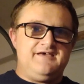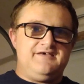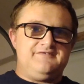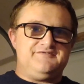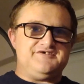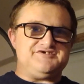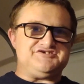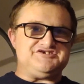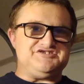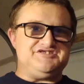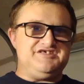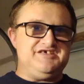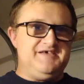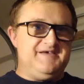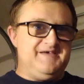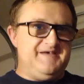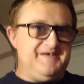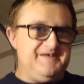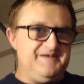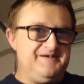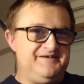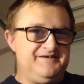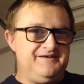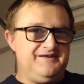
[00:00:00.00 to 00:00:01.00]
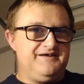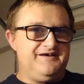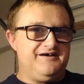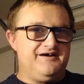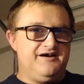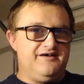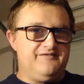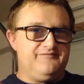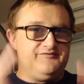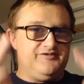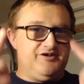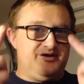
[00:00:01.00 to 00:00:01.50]
This is the end
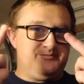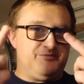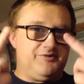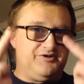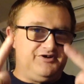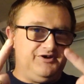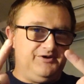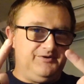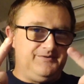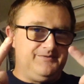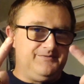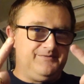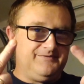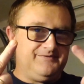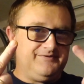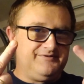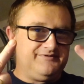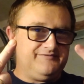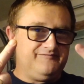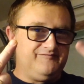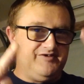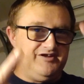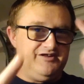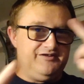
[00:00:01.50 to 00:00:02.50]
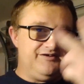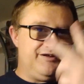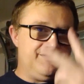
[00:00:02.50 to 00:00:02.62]
of video